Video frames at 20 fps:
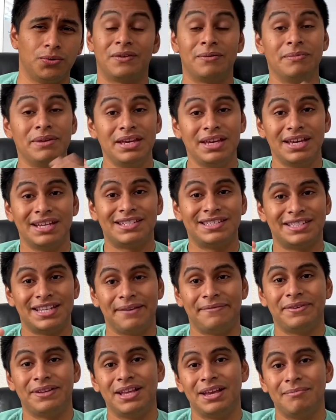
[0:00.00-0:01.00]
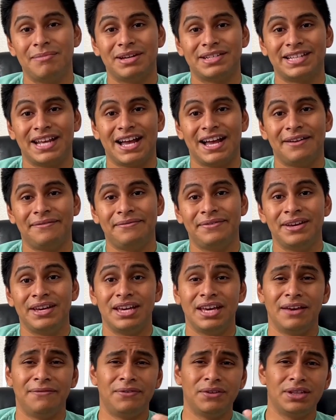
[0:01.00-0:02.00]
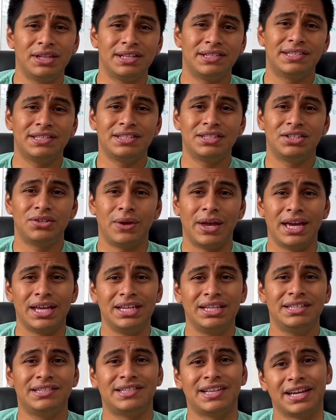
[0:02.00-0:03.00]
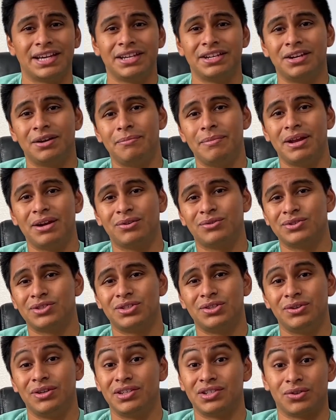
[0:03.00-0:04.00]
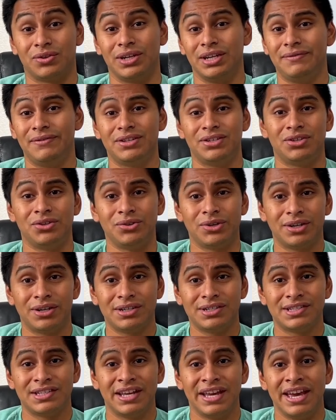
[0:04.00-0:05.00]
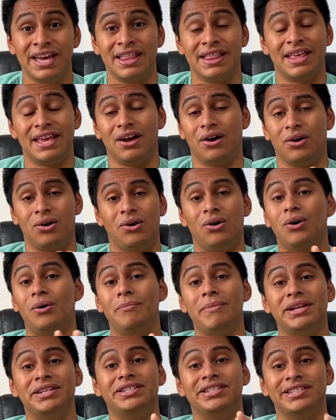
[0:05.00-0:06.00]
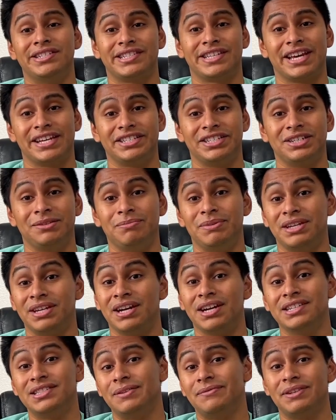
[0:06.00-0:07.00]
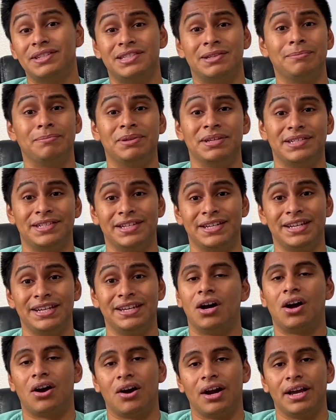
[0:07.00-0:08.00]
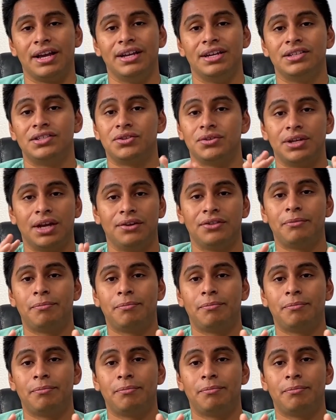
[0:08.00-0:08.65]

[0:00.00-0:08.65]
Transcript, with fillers: For me, it's definitely a must have. If you listen to any second year medical students or even tutors, they all mention Sketchy because of its simplicity. All right, so now the